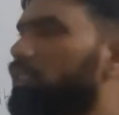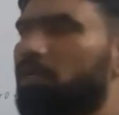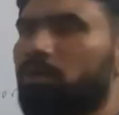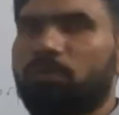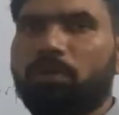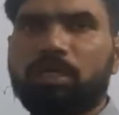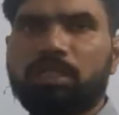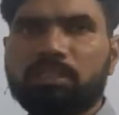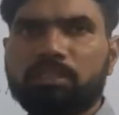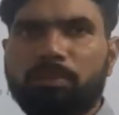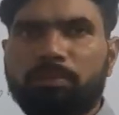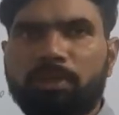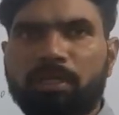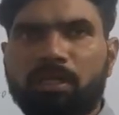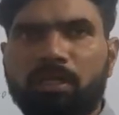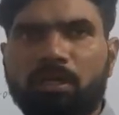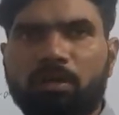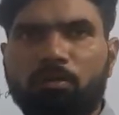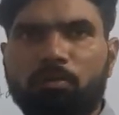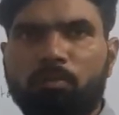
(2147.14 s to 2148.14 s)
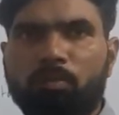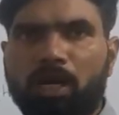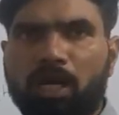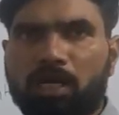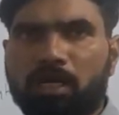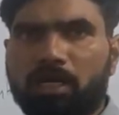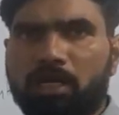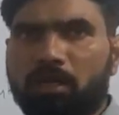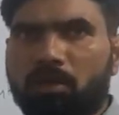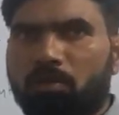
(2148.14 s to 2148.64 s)
what is the meaning of
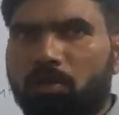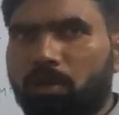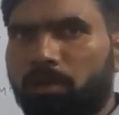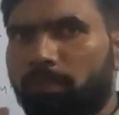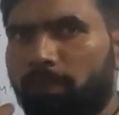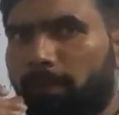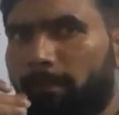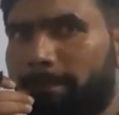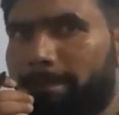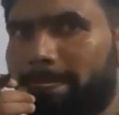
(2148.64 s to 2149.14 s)
market economy.